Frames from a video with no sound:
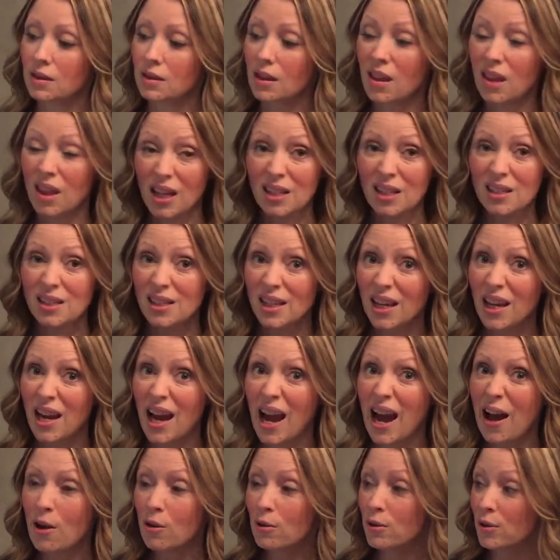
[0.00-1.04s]
They say
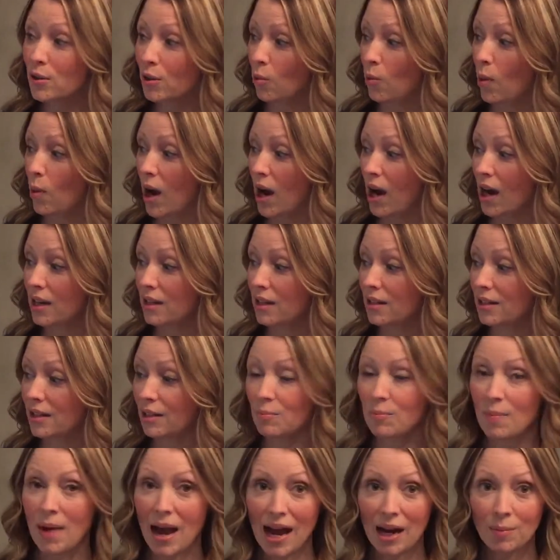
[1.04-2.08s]
owls are wise
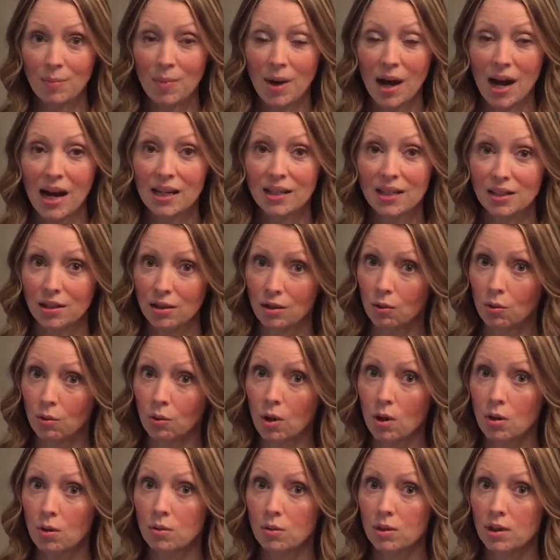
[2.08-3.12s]
and magpies and
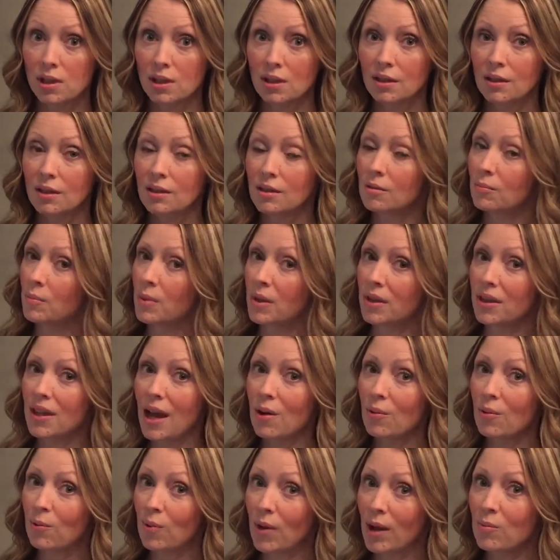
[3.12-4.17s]
crows, but
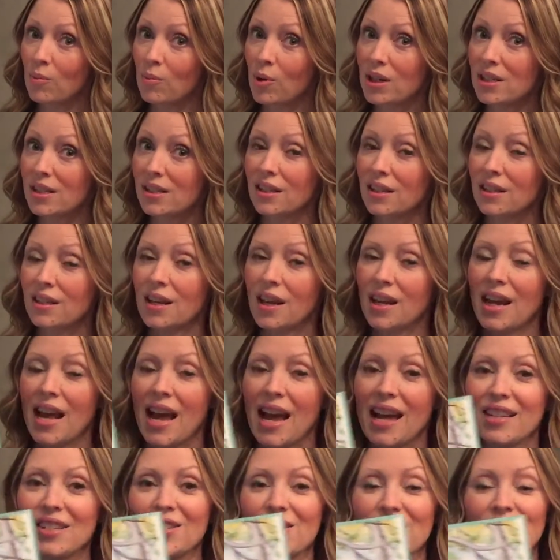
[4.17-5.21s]
that red-breasted
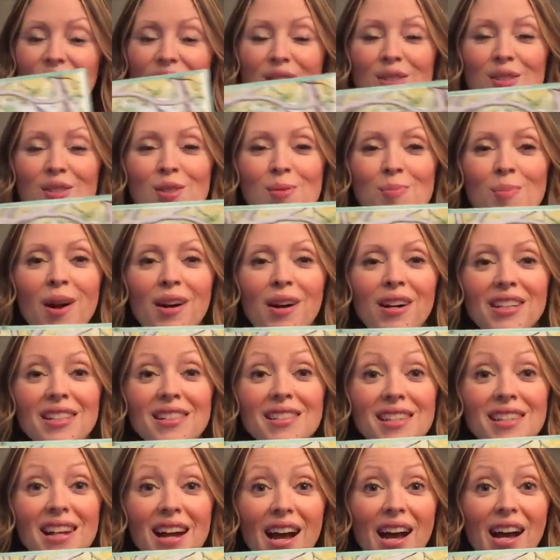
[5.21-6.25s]
nuthatch is the
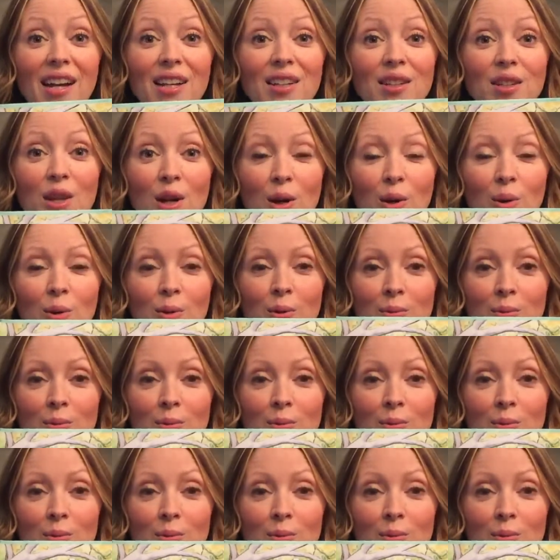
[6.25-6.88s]
smartest I know.